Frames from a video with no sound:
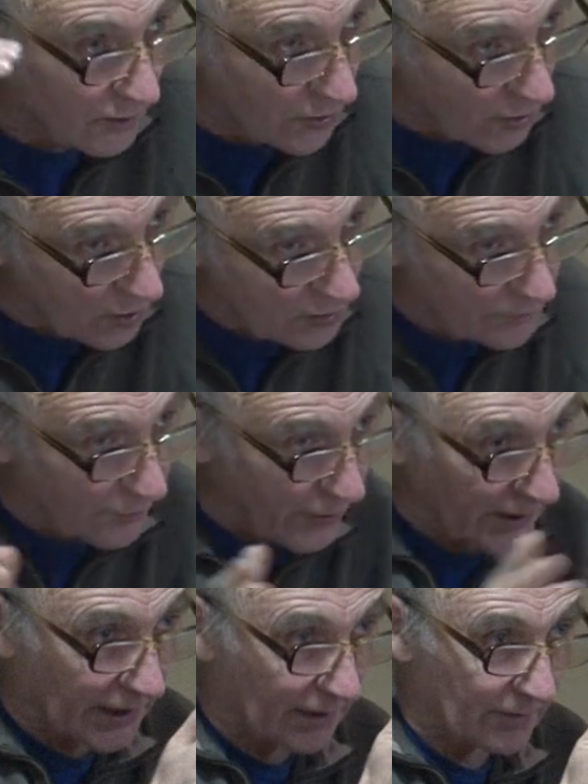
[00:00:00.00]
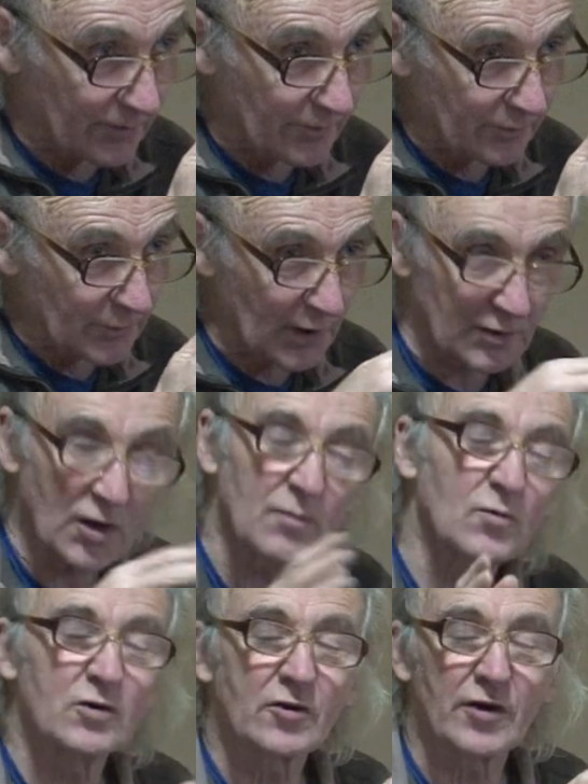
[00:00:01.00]
Not bringing, and uh,
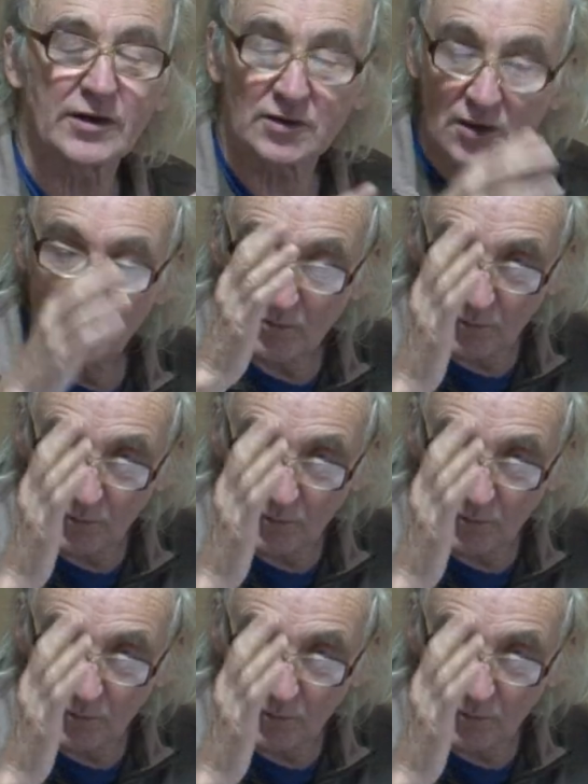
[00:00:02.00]
not more correct,